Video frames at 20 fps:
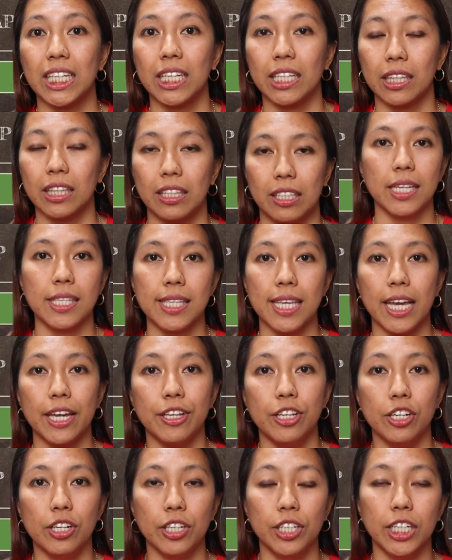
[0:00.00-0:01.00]
it. It's
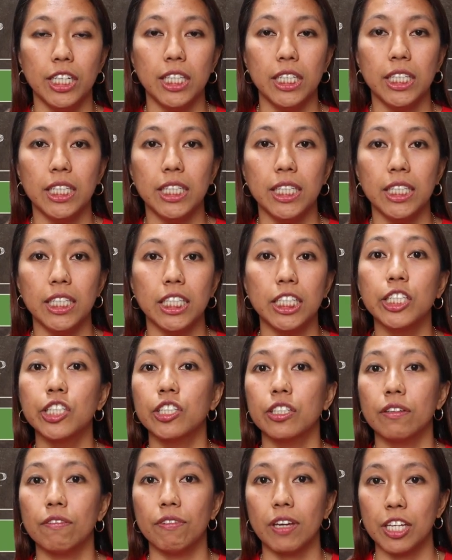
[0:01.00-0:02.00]
an early
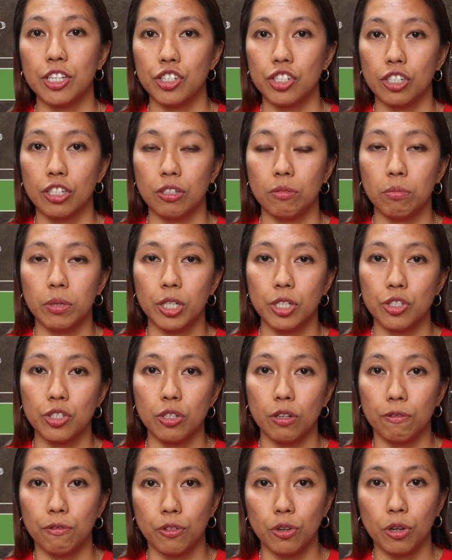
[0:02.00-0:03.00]
intervention because
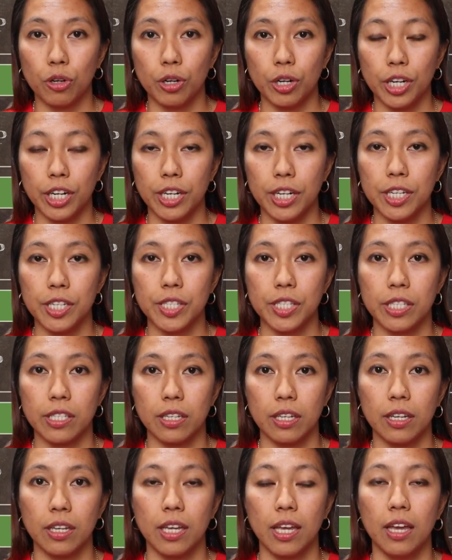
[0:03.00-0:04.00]
of course
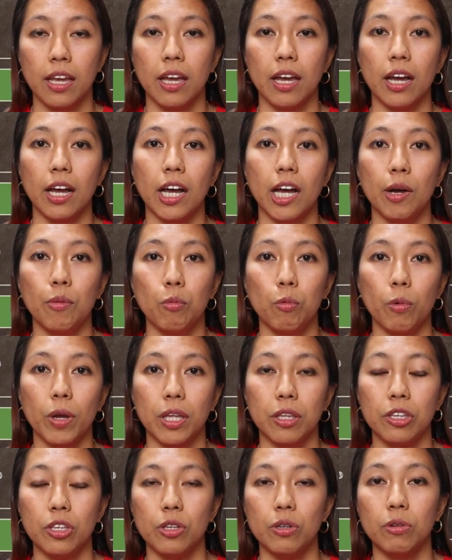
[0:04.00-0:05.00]

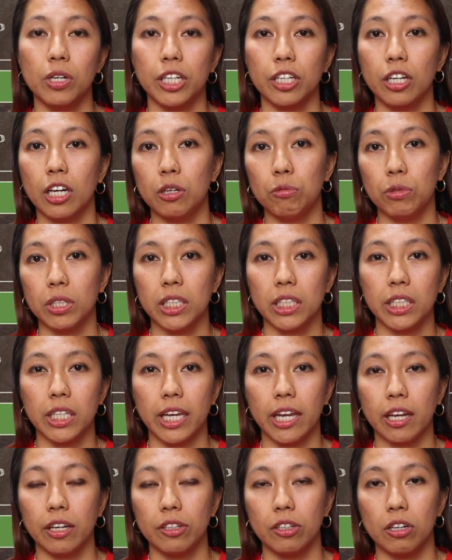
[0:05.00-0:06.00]
when you are done with the
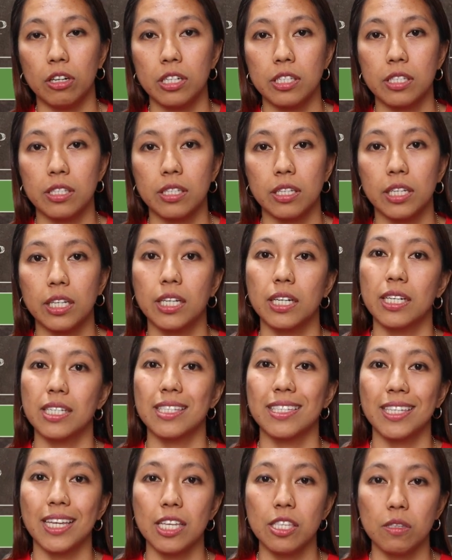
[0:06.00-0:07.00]
diagnostic
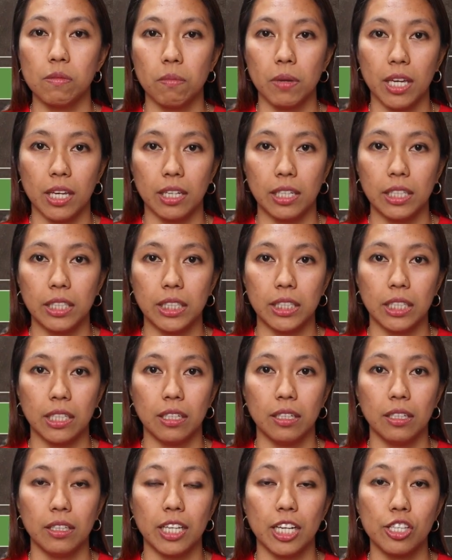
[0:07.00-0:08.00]
assessment,
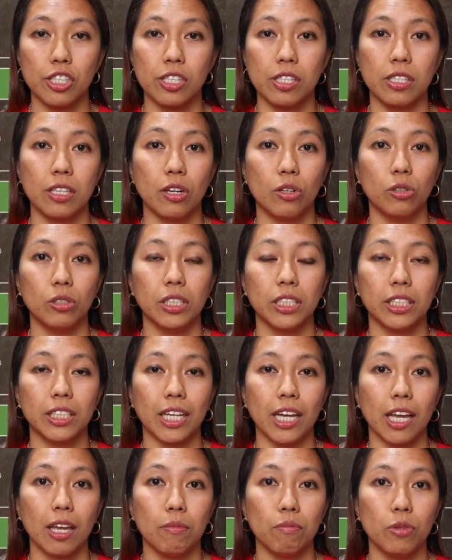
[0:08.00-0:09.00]
that's the only
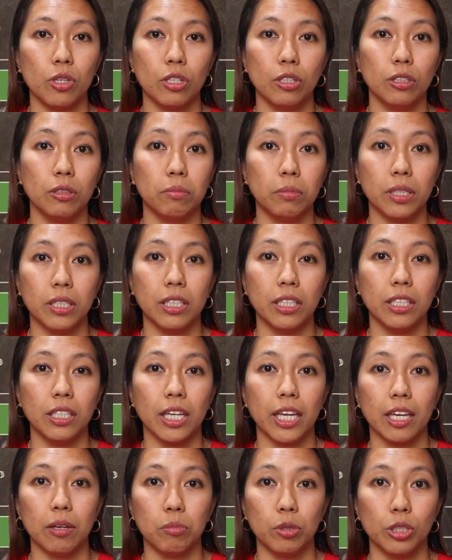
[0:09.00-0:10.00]
time you'll be
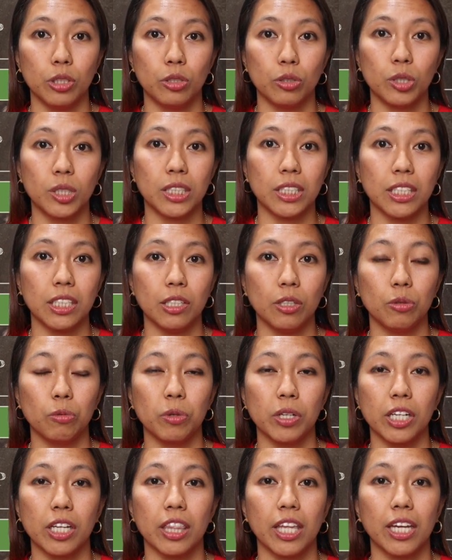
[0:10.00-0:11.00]
able to see
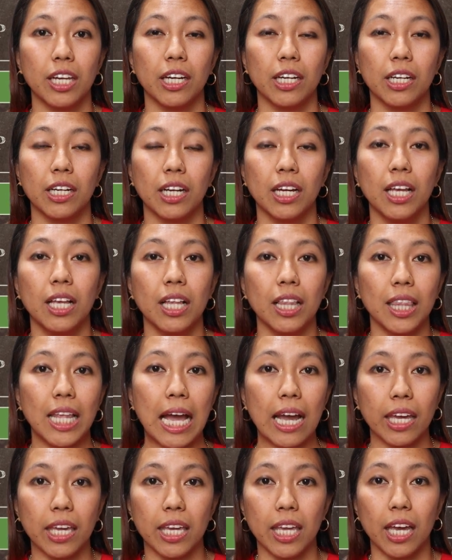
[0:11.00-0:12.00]
where they're
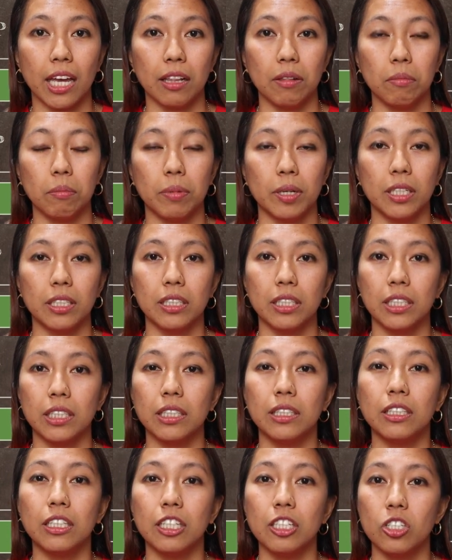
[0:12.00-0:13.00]
lacking at. But
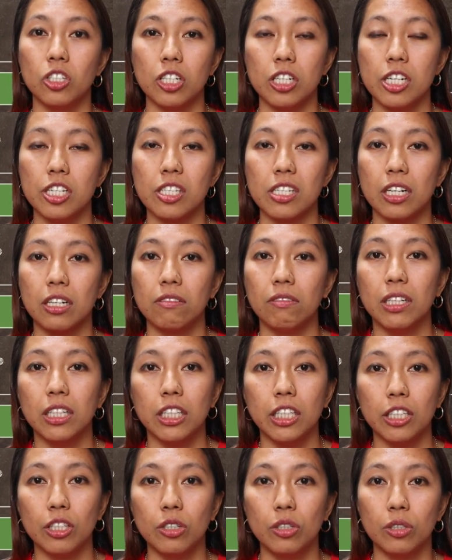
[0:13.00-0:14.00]
teachers are
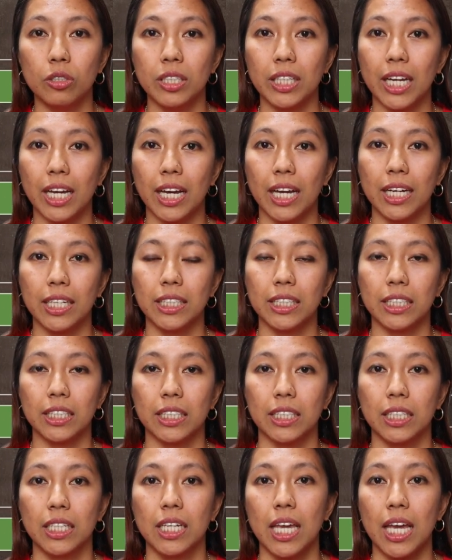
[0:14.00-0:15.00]
really good at
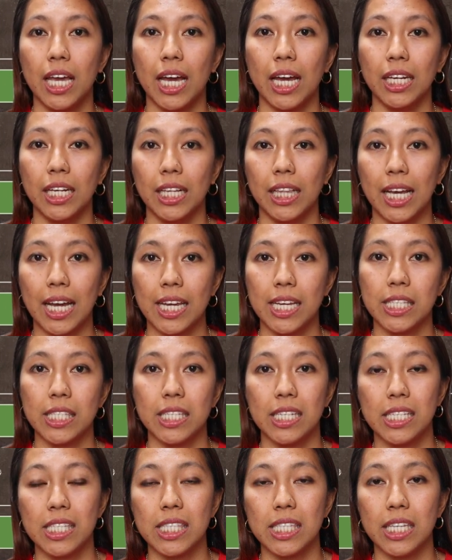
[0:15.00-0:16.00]

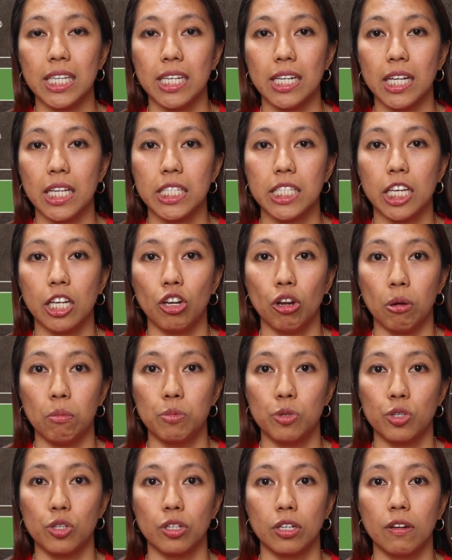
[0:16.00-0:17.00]
analyzing skills and
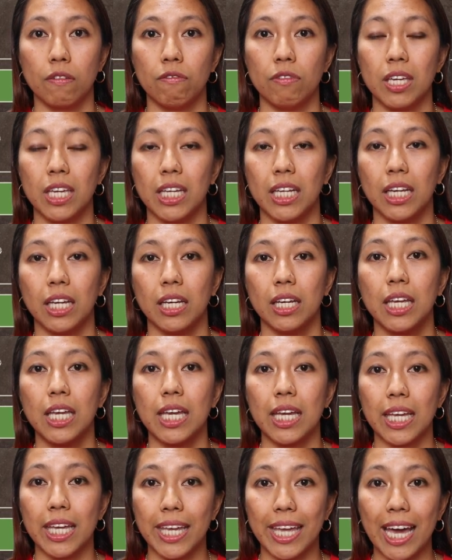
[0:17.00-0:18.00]
observing
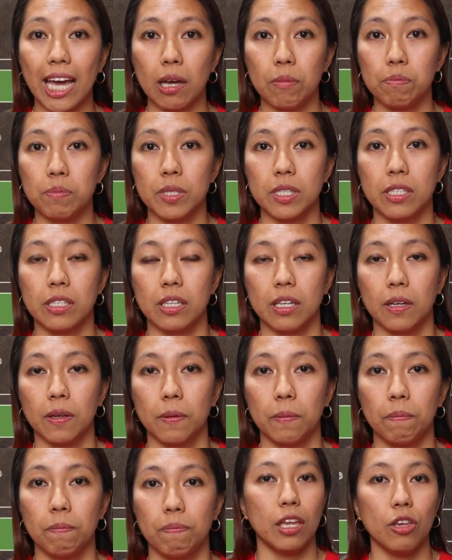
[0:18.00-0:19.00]
gaps
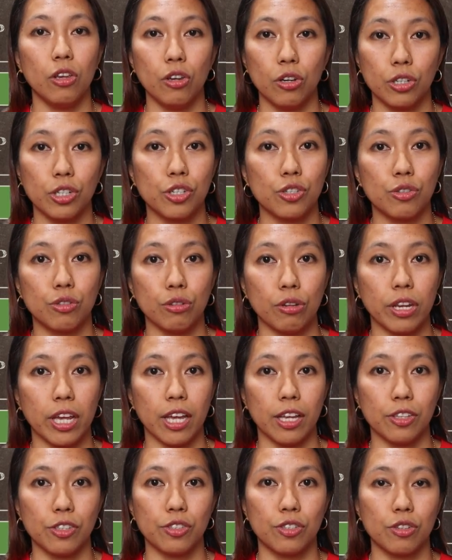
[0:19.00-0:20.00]
in your
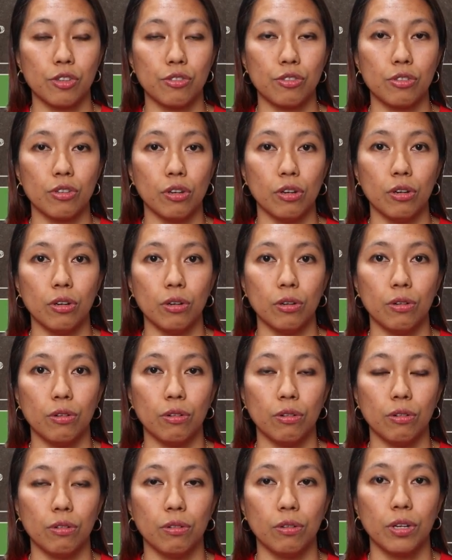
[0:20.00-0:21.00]
students.
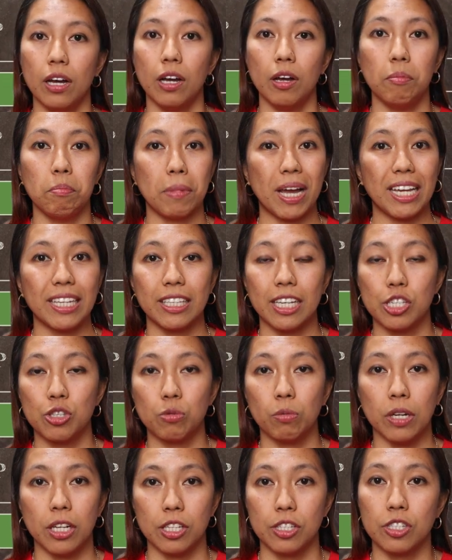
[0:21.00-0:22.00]
So might
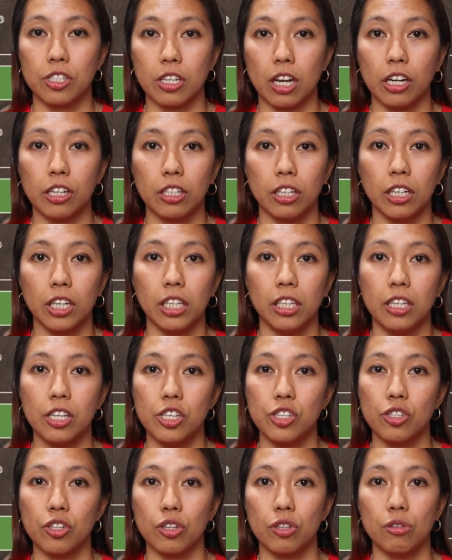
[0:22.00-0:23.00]
as well start
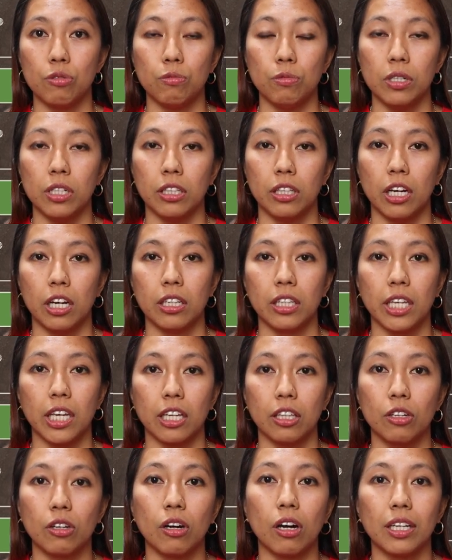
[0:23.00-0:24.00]
early so you will not
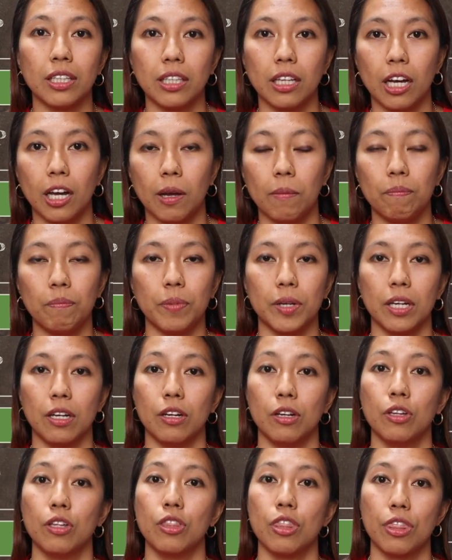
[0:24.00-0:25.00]
get caught
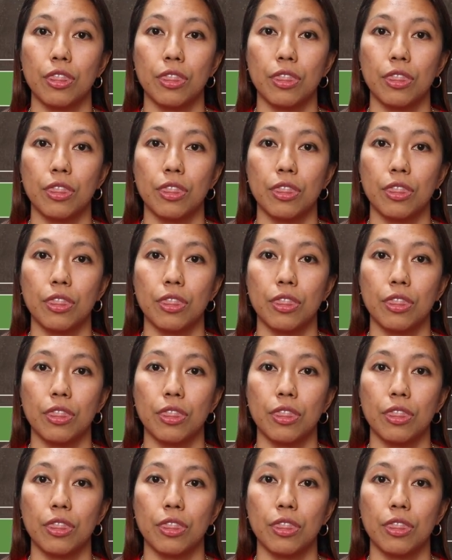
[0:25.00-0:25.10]
up